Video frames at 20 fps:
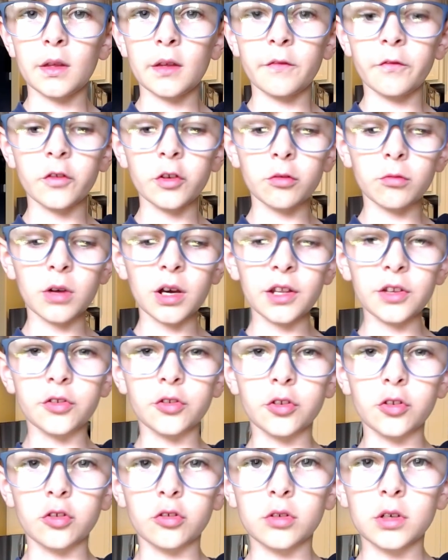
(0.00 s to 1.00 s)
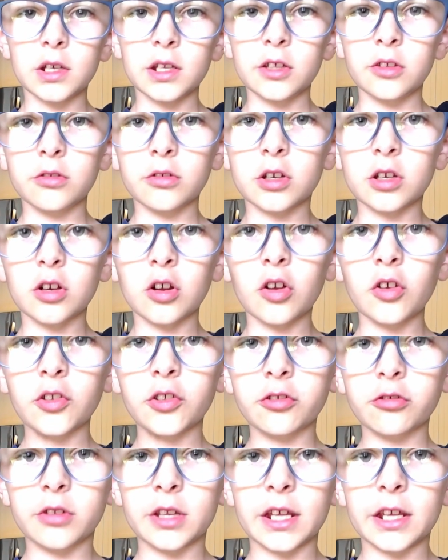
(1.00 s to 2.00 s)
If you want to, you can
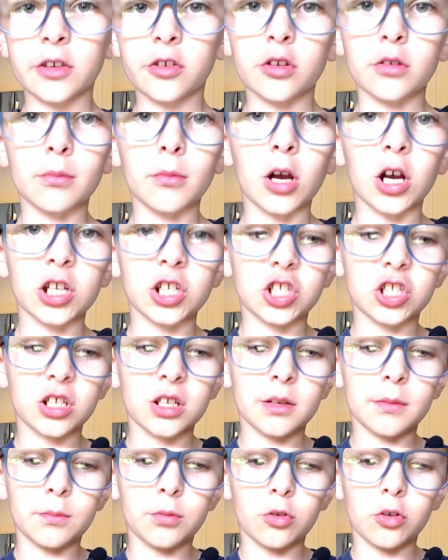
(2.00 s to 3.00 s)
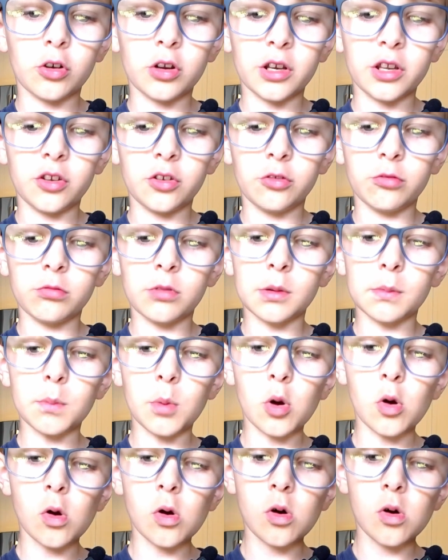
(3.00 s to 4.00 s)
also take your matcha and pour it into a
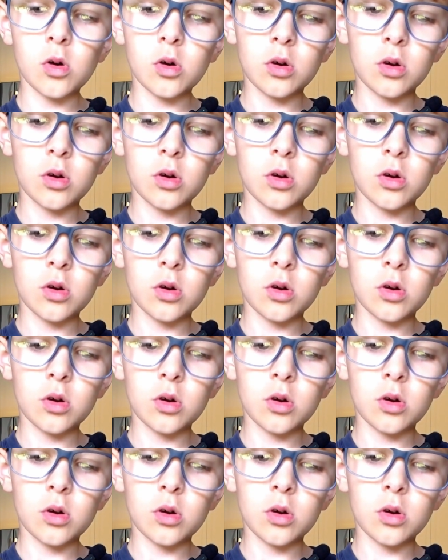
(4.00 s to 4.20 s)
bowl.